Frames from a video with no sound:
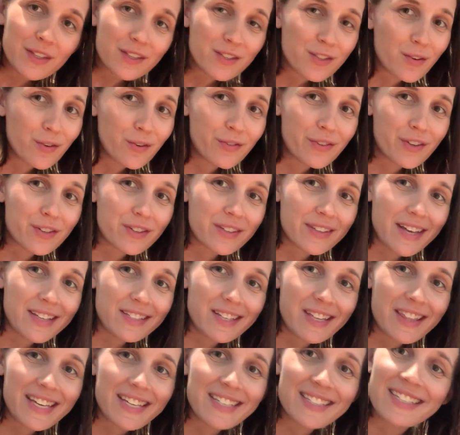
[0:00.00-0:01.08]
So there's lots
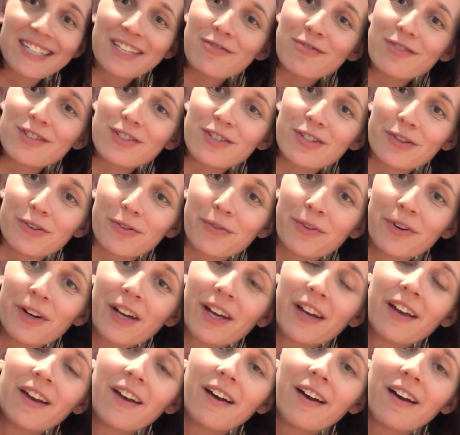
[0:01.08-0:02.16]
of things that you can do.
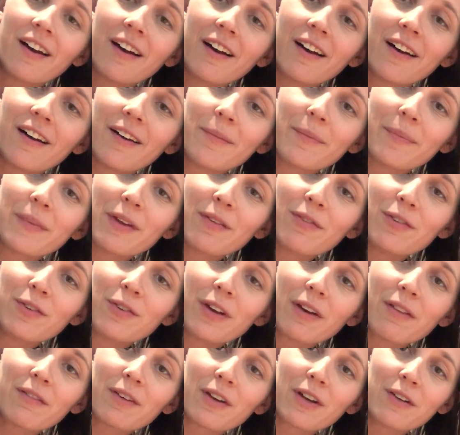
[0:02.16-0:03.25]
If you
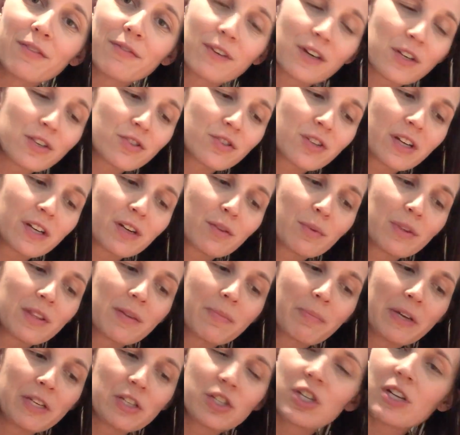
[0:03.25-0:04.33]
get very frustrated with the
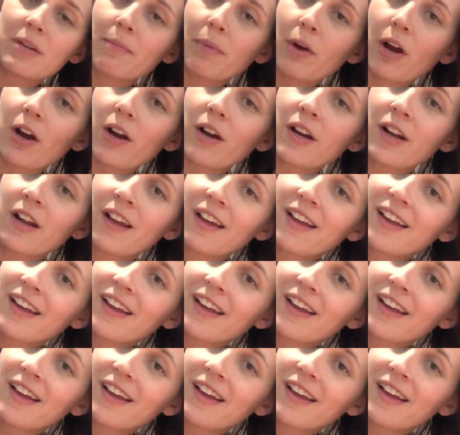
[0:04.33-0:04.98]
pinching part,